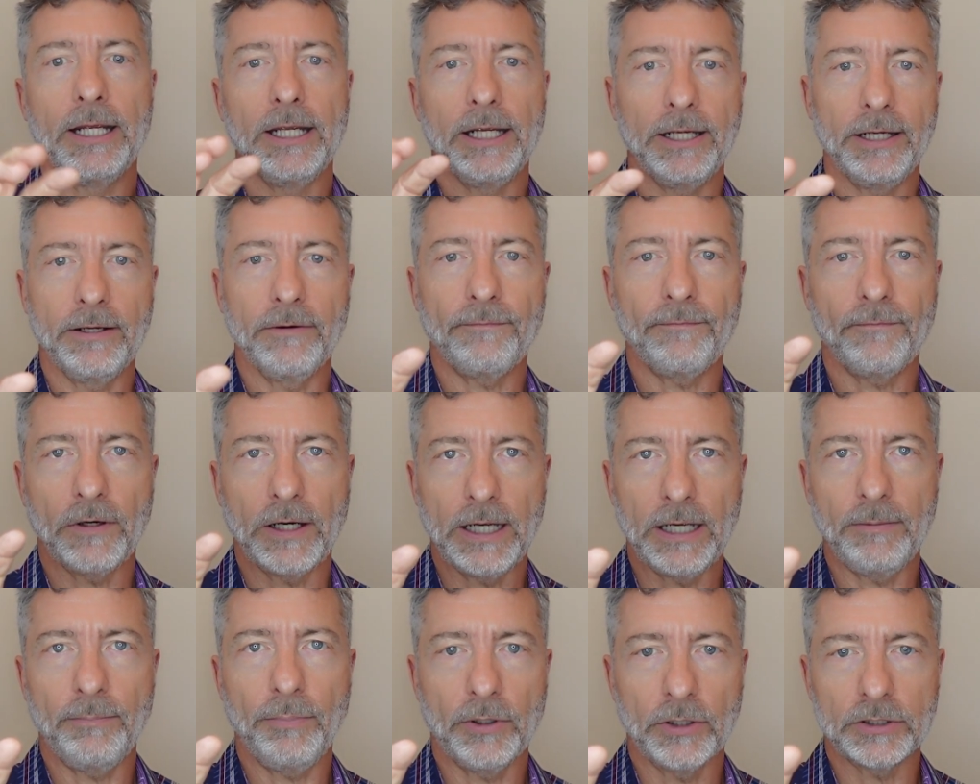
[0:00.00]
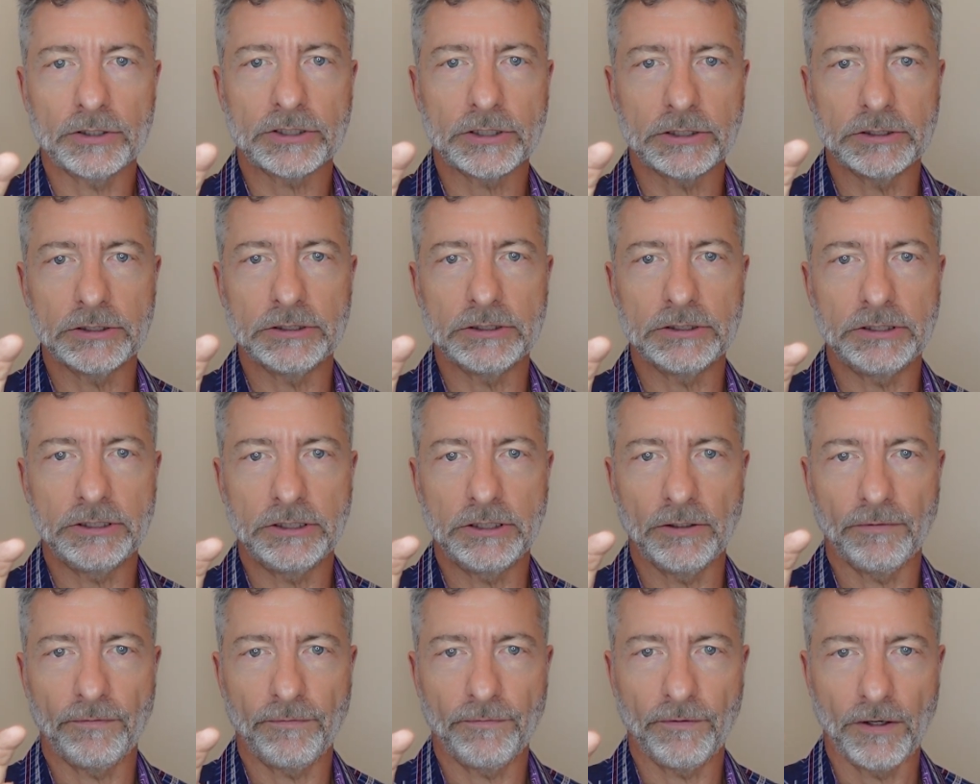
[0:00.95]
if a person
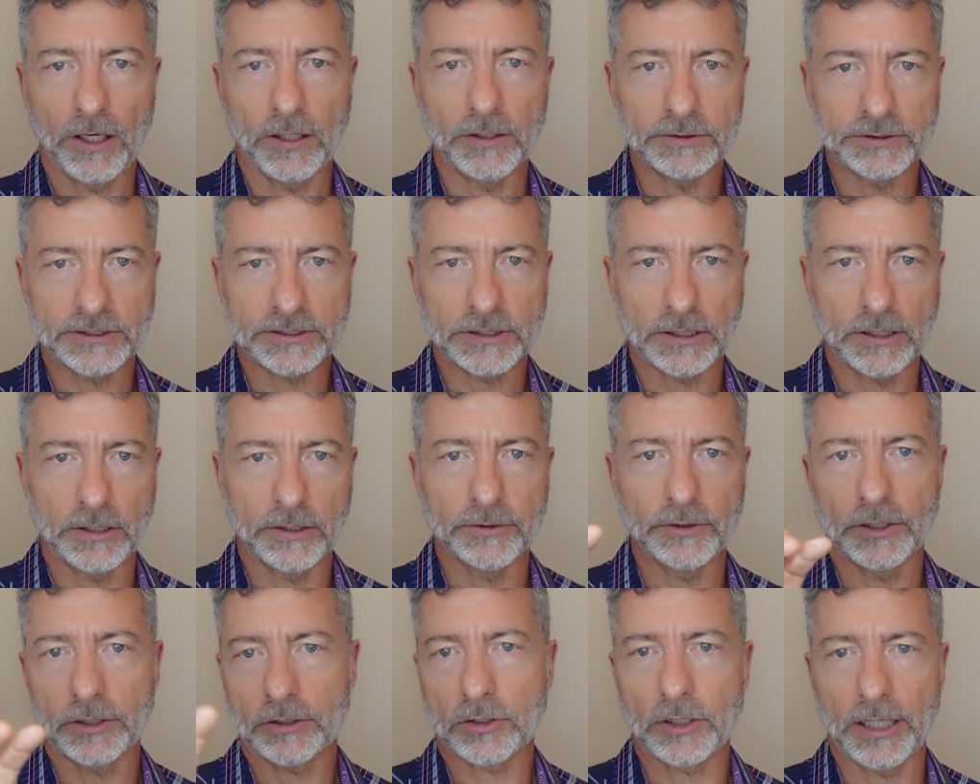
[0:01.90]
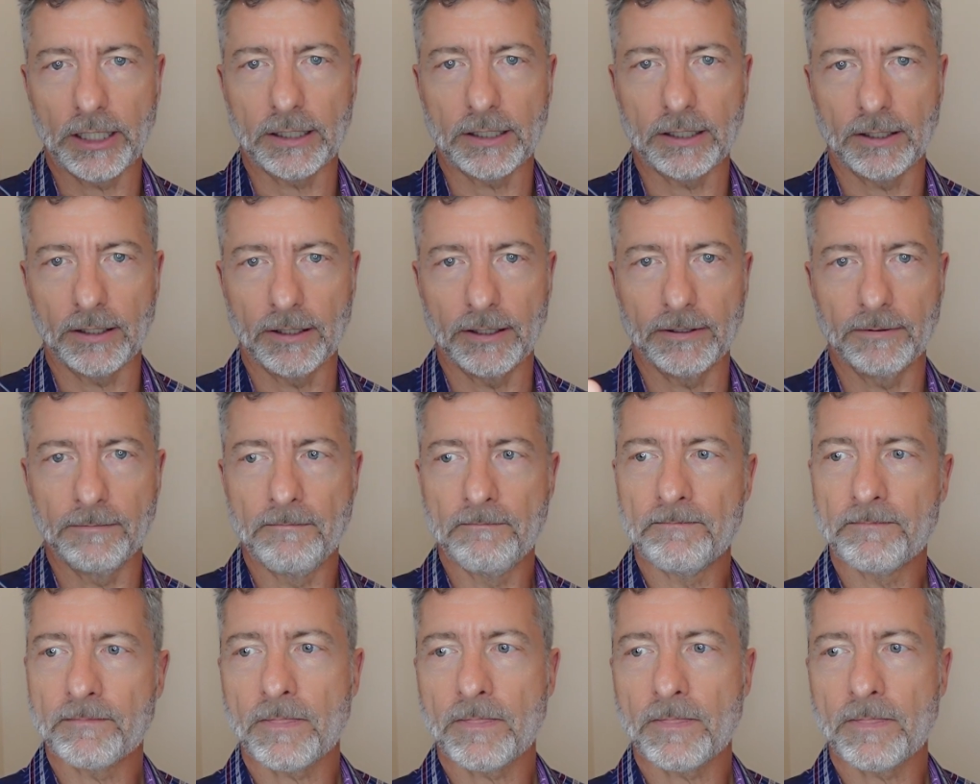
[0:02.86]
defaults on their credit card,